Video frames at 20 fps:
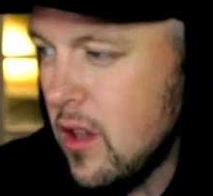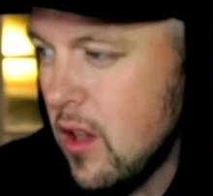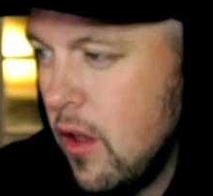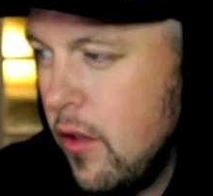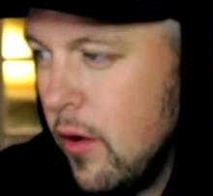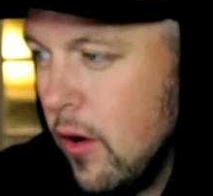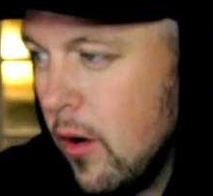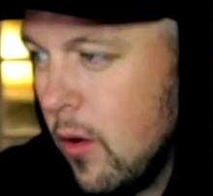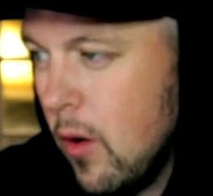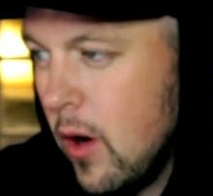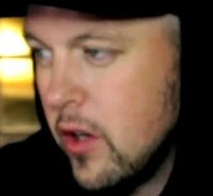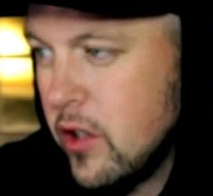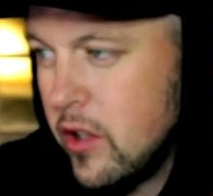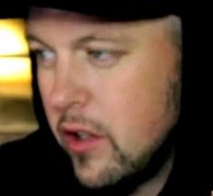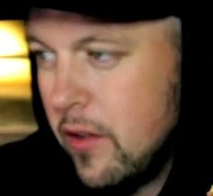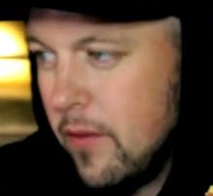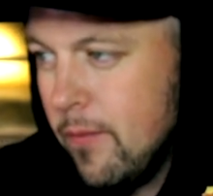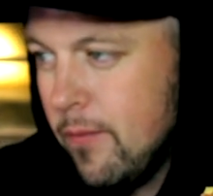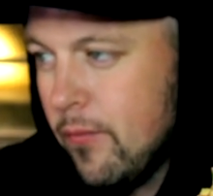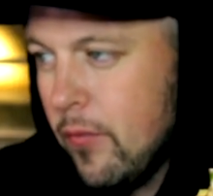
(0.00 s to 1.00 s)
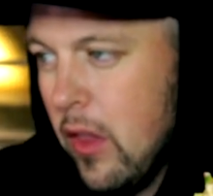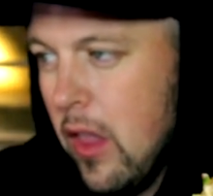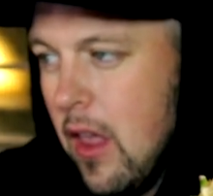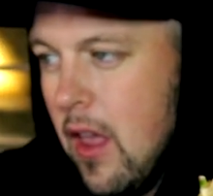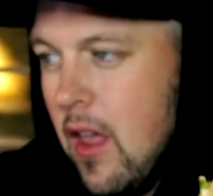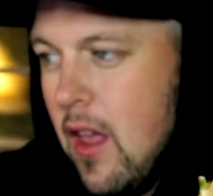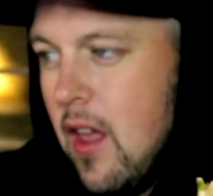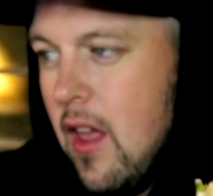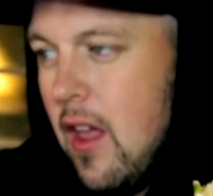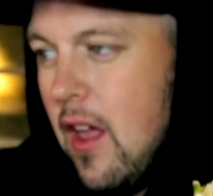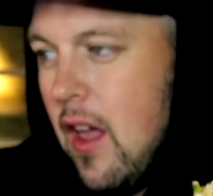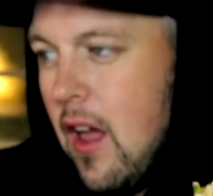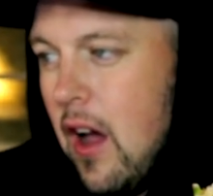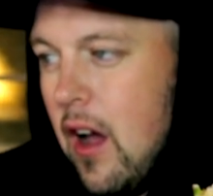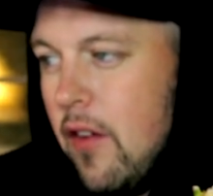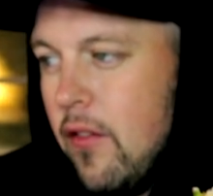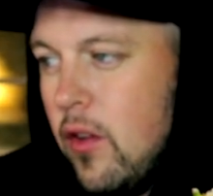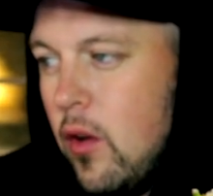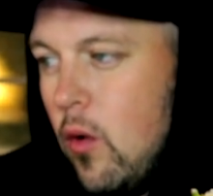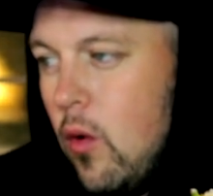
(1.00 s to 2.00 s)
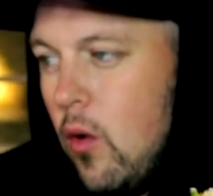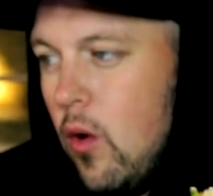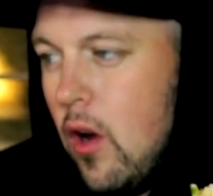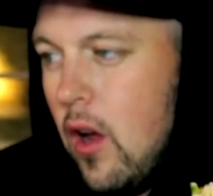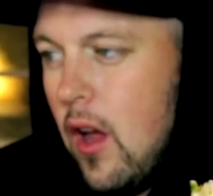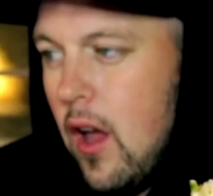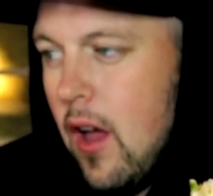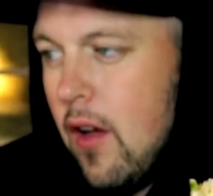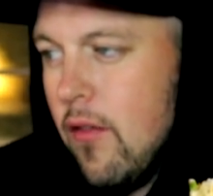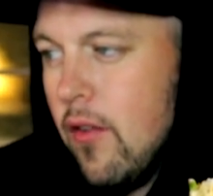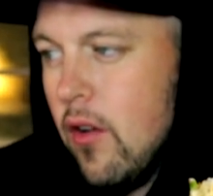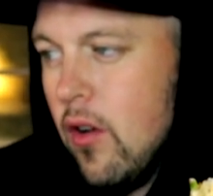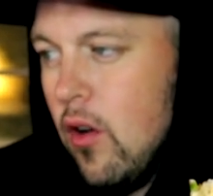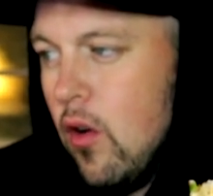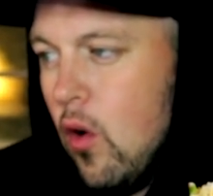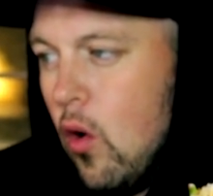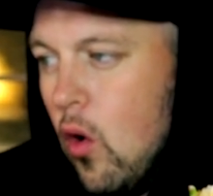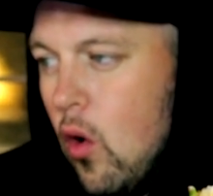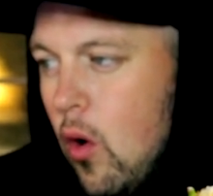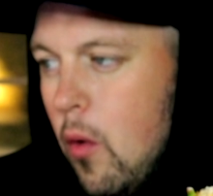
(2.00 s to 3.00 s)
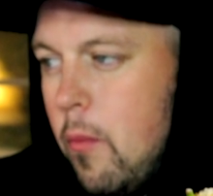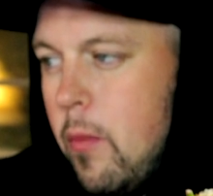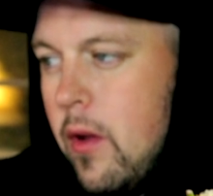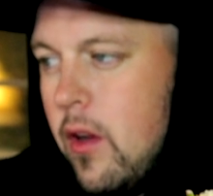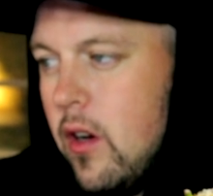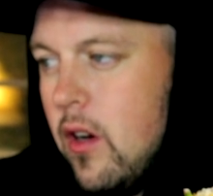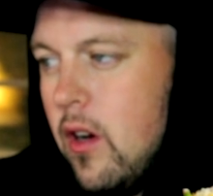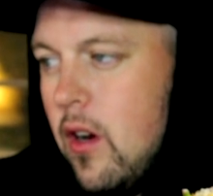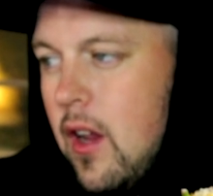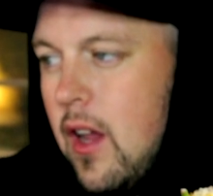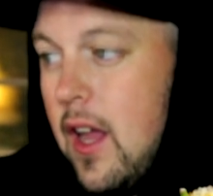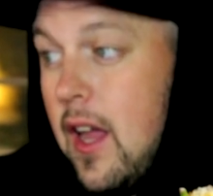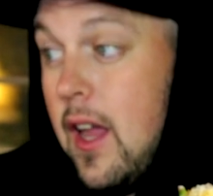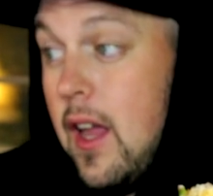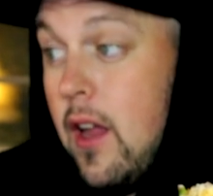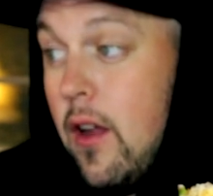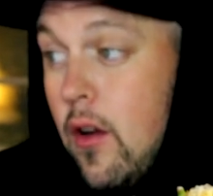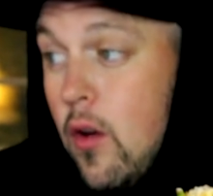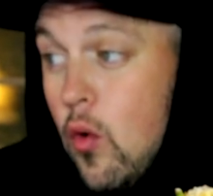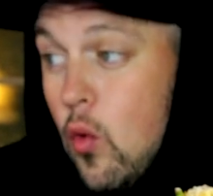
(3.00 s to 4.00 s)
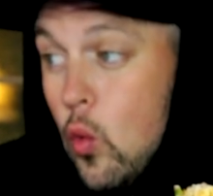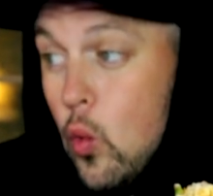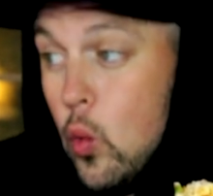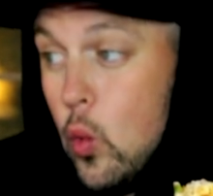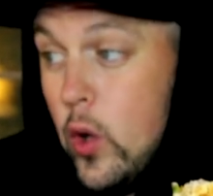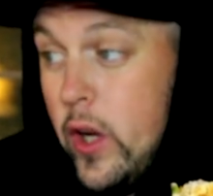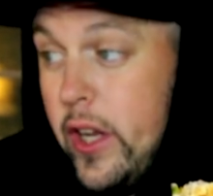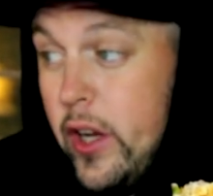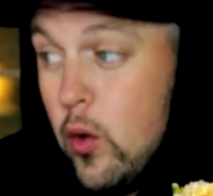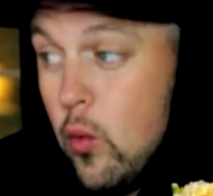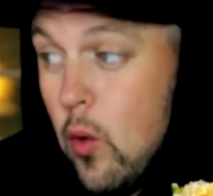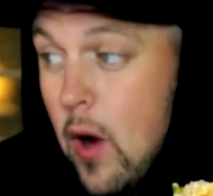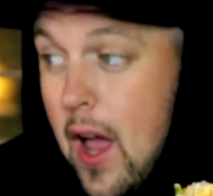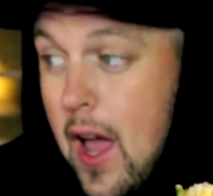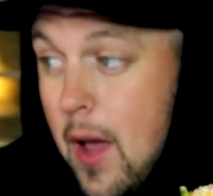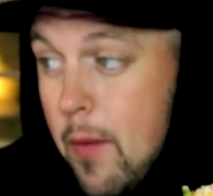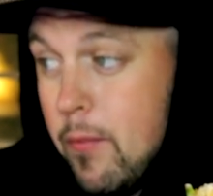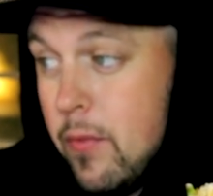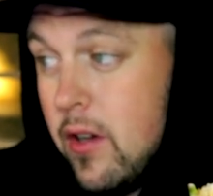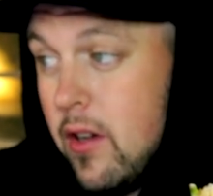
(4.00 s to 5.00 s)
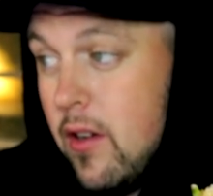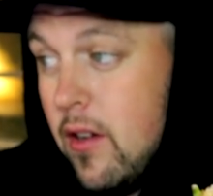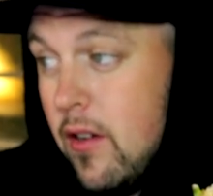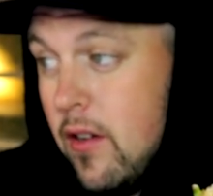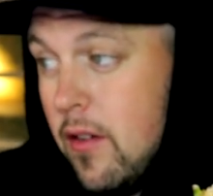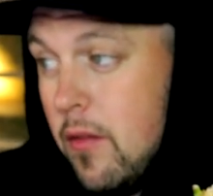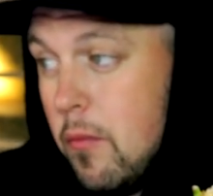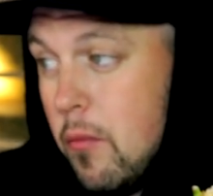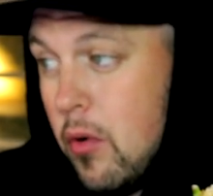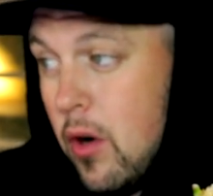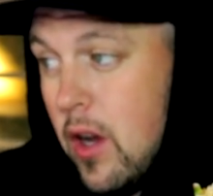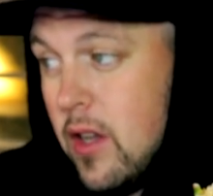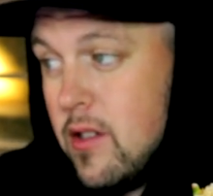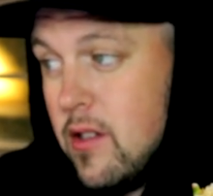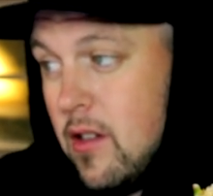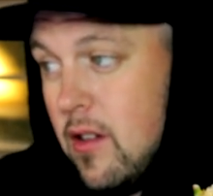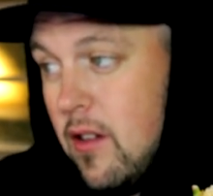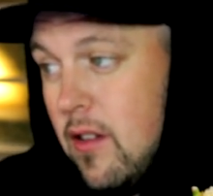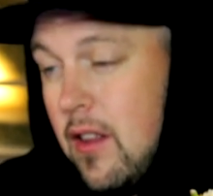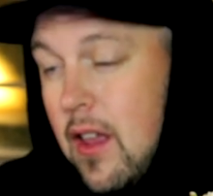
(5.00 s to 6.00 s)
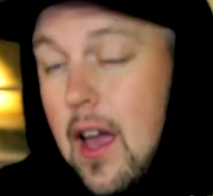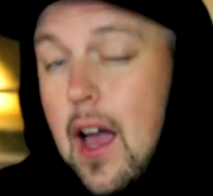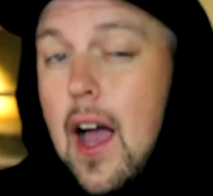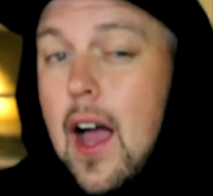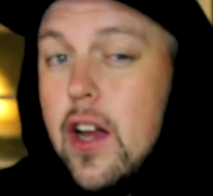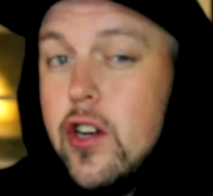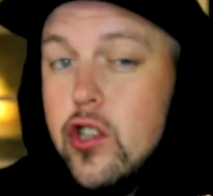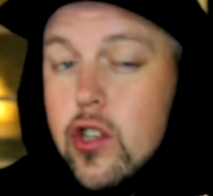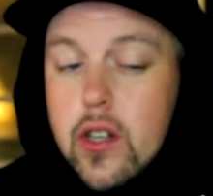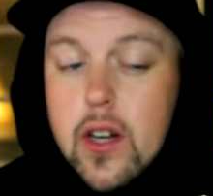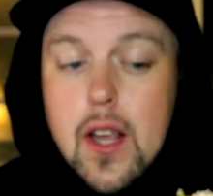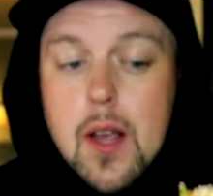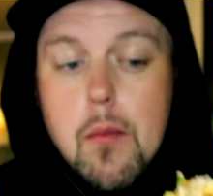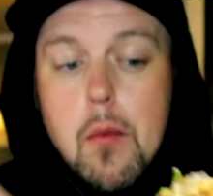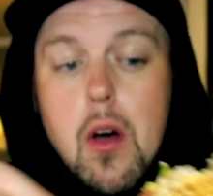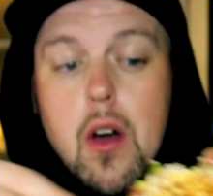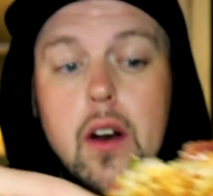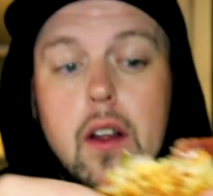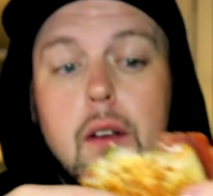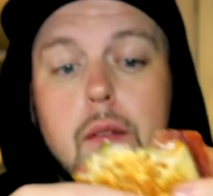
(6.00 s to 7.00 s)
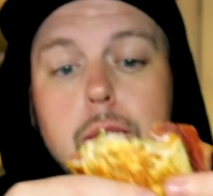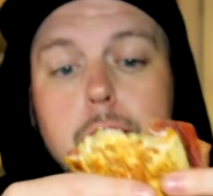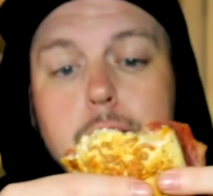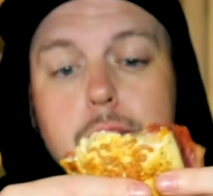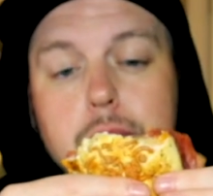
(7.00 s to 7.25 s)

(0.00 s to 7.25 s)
Third question Have you ever opened a rewrapped present that had your name on it?